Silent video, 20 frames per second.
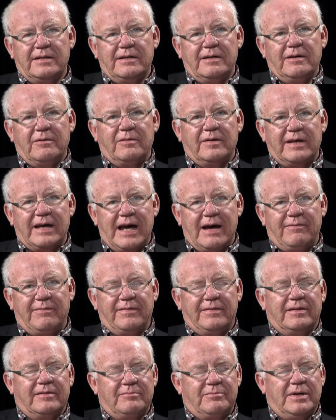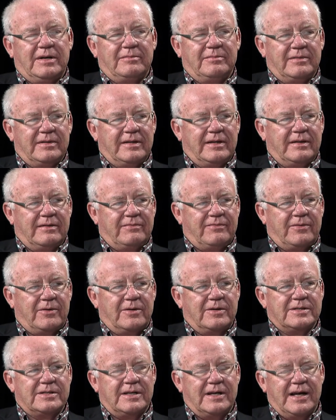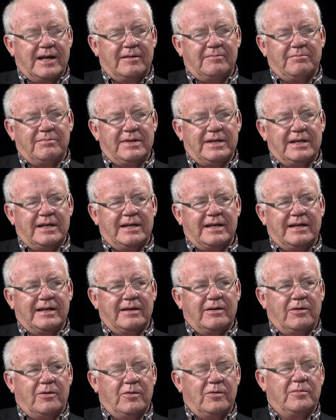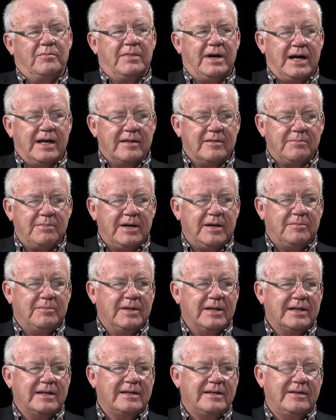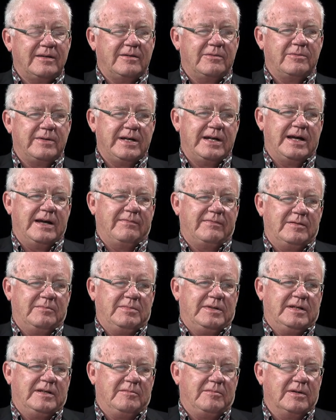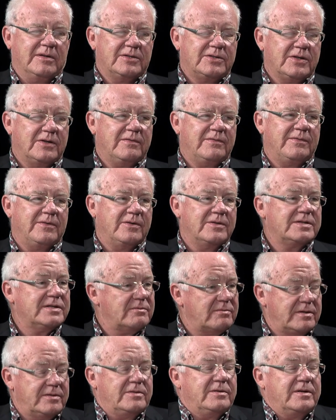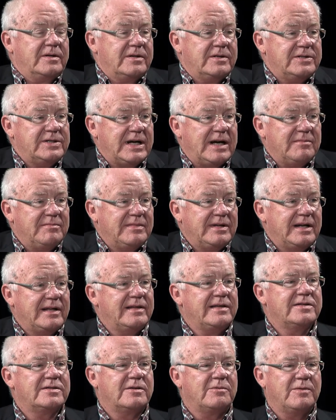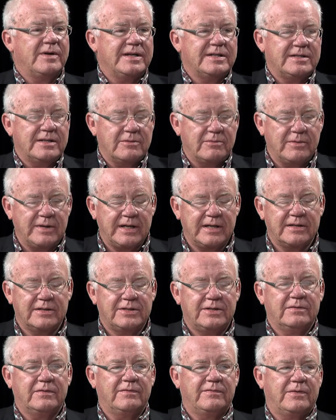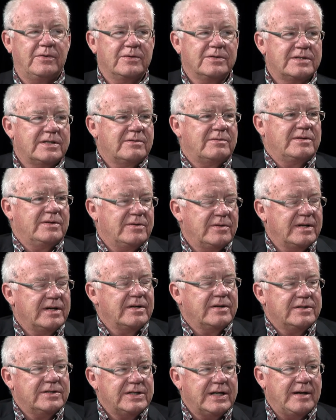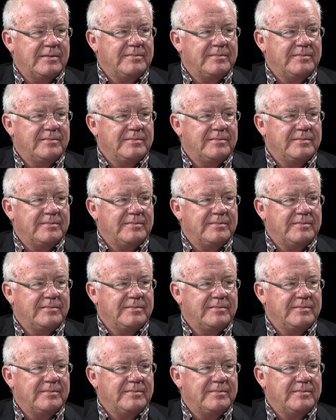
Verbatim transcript: with half of the, pub the forest land being owned by the public, you know, we have to be able to show folks that we're doing a good job. And these are ways that we can show folks that we're doing a good job.